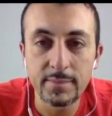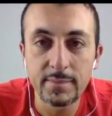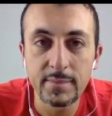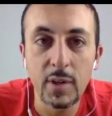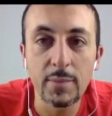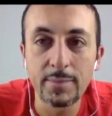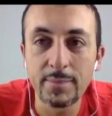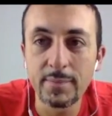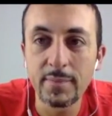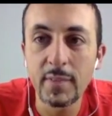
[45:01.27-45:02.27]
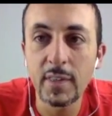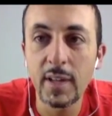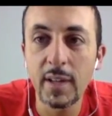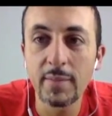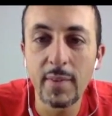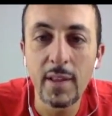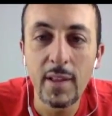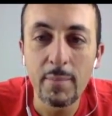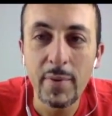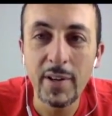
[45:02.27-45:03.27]
Oh, okay.
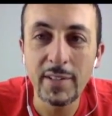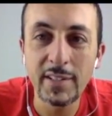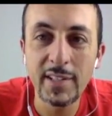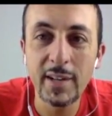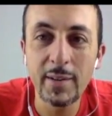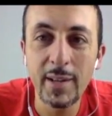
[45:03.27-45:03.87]
Because it did